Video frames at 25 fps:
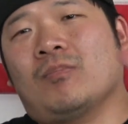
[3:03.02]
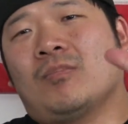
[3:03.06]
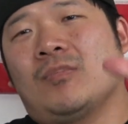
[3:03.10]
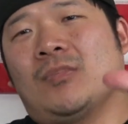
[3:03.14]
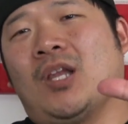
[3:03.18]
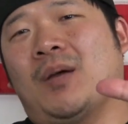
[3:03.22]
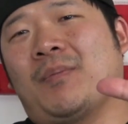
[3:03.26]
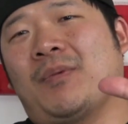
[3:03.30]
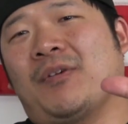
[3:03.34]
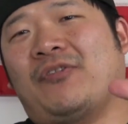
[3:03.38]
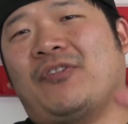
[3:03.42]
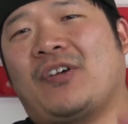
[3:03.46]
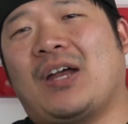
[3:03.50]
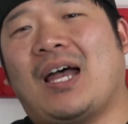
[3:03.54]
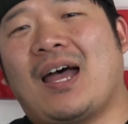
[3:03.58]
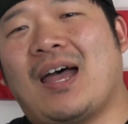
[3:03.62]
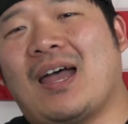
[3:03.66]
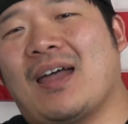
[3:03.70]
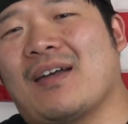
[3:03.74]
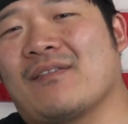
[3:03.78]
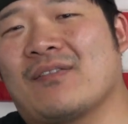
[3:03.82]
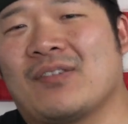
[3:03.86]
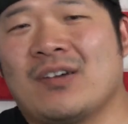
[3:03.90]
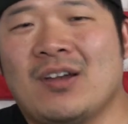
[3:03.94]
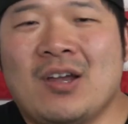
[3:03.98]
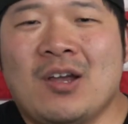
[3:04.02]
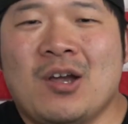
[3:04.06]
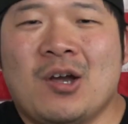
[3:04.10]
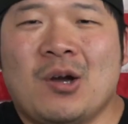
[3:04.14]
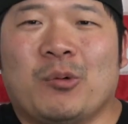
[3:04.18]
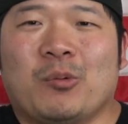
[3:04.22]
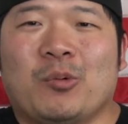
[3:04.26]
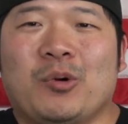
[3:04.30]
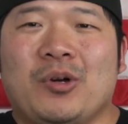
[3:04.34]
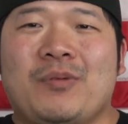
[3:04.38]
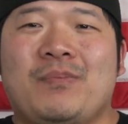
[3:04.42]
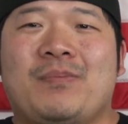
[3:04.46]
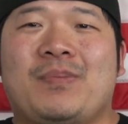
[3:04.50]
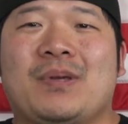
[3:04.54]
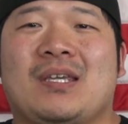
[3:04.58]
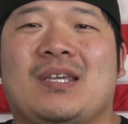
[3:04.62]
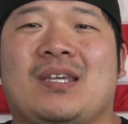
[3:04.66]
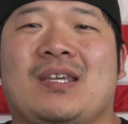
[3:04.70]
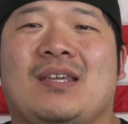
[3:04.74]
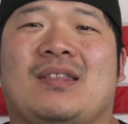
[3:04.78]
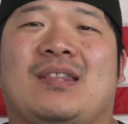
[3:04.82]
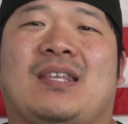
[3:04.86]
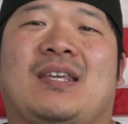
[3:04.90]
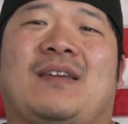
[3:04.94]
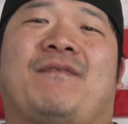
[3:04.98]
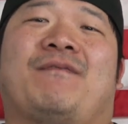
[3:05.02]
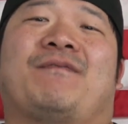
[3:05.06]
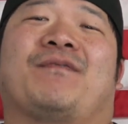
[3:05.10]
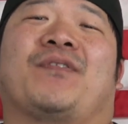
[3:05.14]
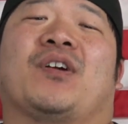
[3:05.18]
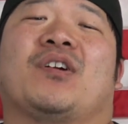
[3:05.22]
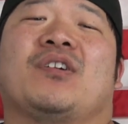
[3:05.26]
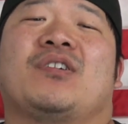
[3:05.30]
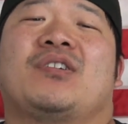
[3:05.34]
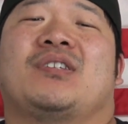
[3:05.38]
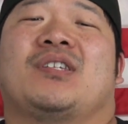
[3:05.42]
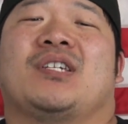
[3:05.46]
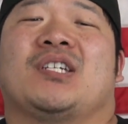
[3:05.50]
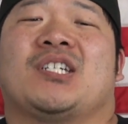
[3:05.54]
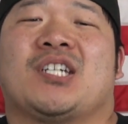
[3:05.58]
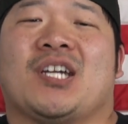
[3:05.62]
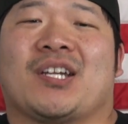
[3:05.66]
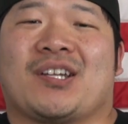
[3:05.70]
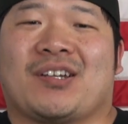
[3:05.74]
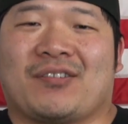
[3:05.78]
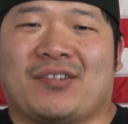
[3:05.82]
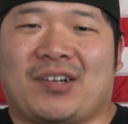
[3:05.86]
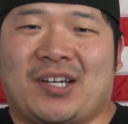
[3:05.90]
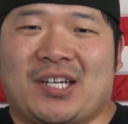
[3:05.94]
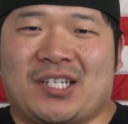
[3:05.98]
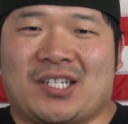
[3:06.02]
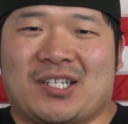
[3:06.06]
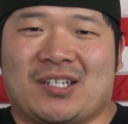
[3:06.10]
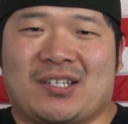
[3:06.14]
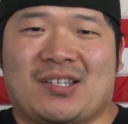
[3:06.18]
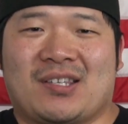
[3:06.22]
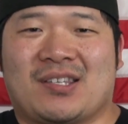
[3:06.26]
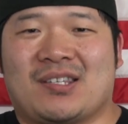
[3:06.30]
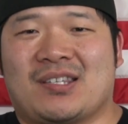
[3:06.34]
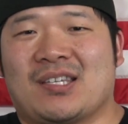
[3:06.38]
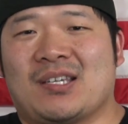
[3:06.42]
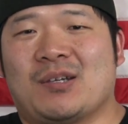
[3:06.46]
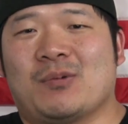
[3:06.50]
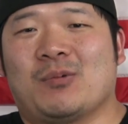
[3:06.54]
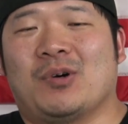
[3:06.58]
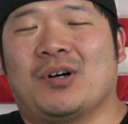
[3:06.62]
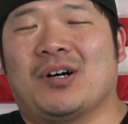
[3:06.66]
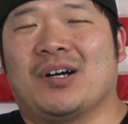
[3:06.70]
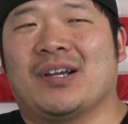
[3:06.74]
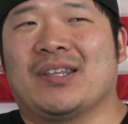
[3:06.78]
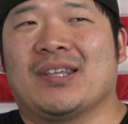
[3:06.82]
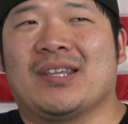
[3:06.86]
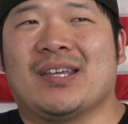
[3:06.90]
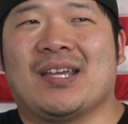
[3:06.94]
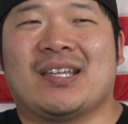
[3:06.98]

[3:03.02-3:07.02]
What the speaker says: Number five would be the first generation C1.